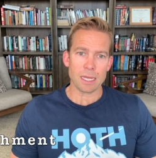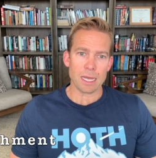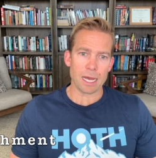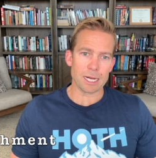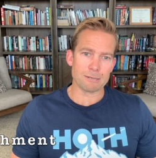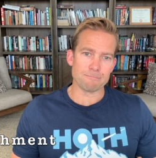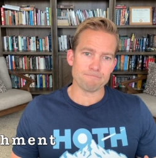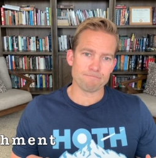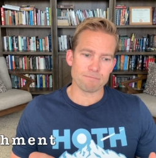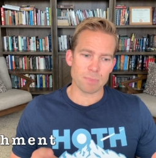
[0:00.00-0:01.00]

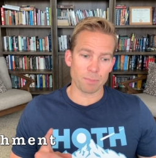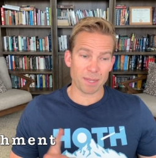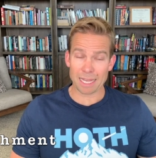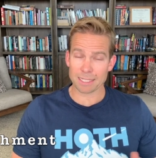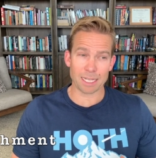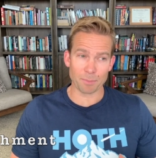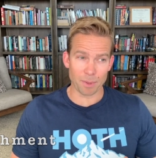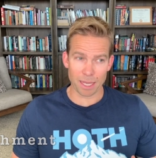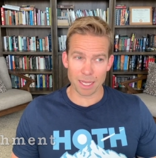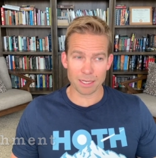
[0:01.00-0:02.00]
Upcasting
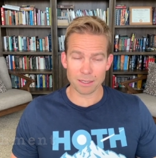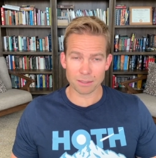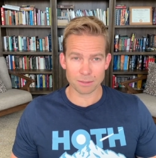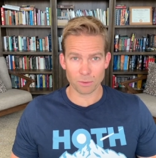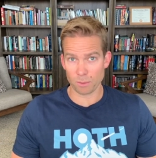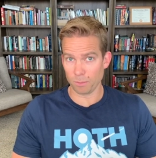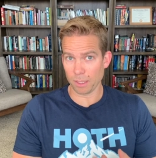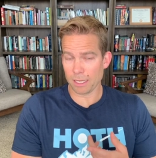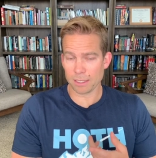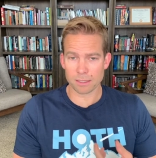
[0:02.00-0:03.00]
Bane, or
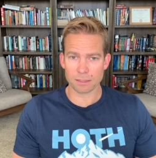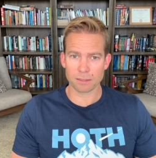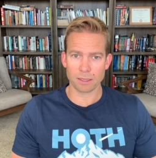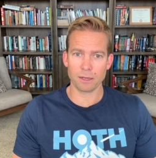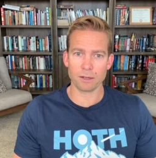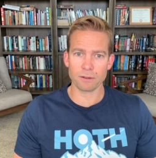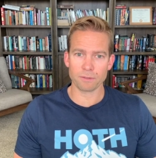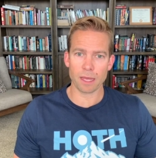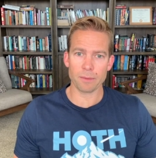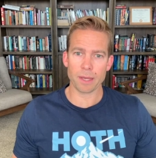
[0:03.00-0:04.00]
Bless here for
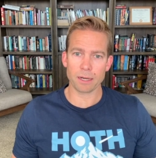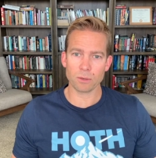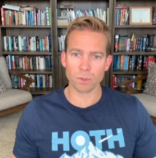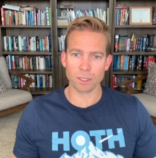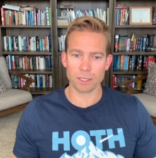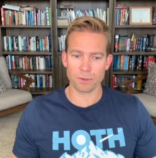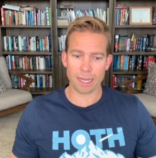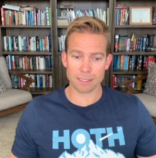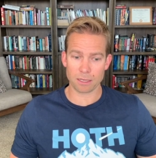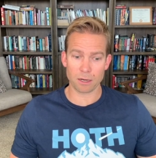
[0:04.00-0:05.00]
that matter, would let you
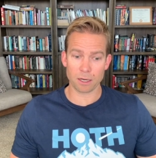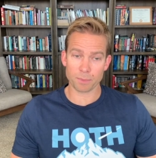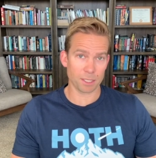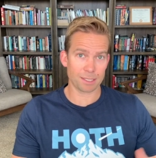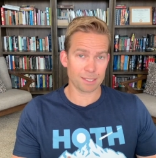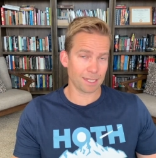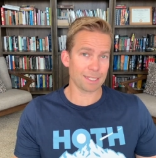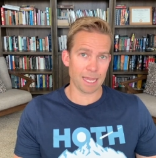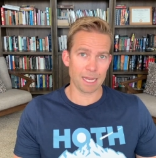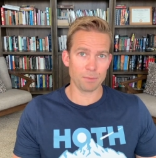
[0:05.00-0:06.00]
cast it on up to 6
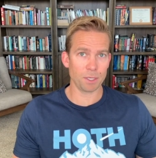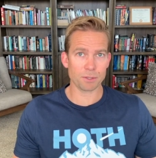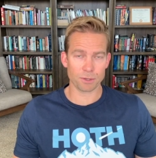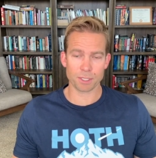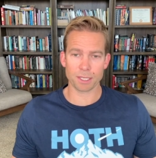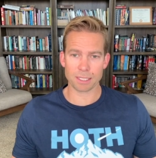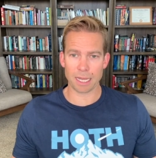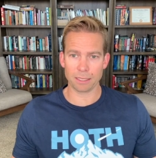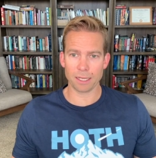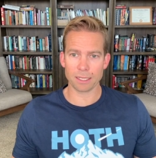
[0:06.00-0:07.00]
enemies or 6
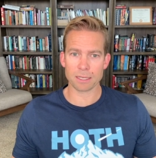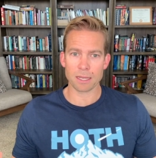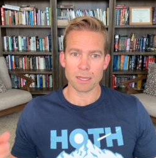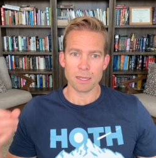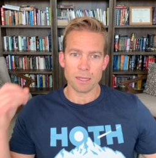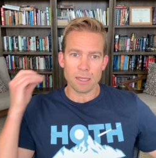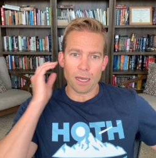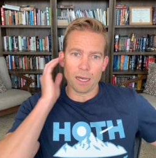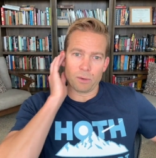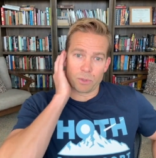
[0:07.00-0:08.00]
allies,
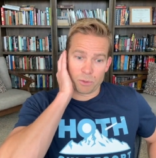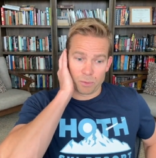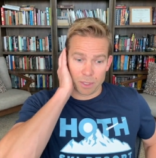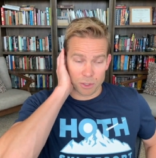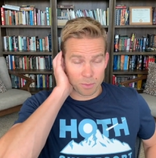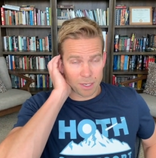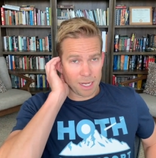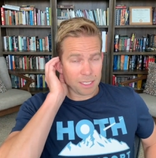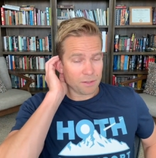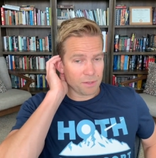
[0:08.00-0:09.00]
which would be super
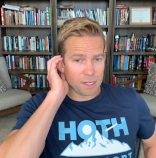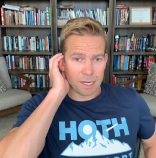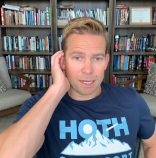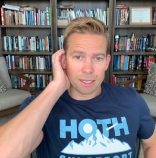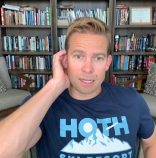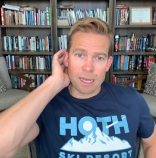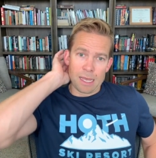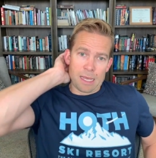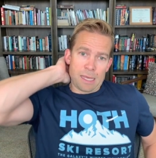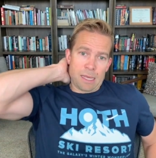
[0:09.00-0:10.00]
nice if you needed it.
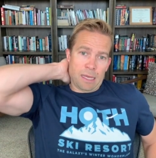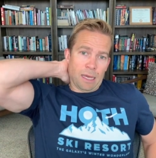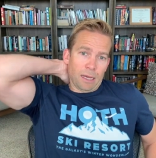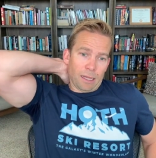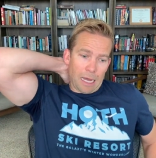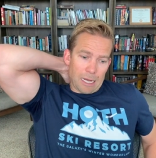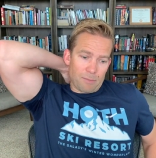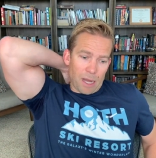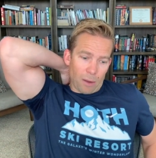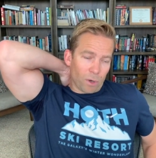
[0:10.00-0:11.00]
I
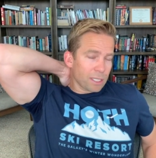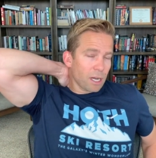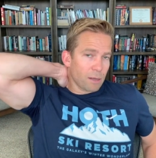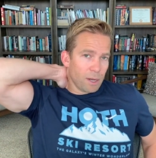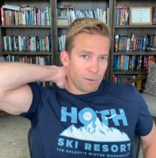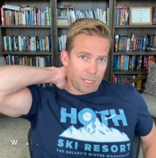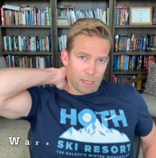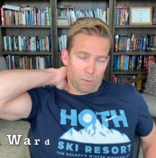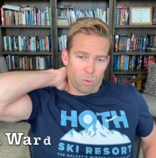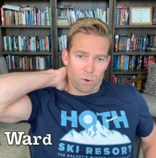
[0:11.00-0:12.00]
want to talk about
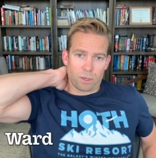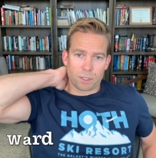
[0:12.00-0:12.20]
Death Ward.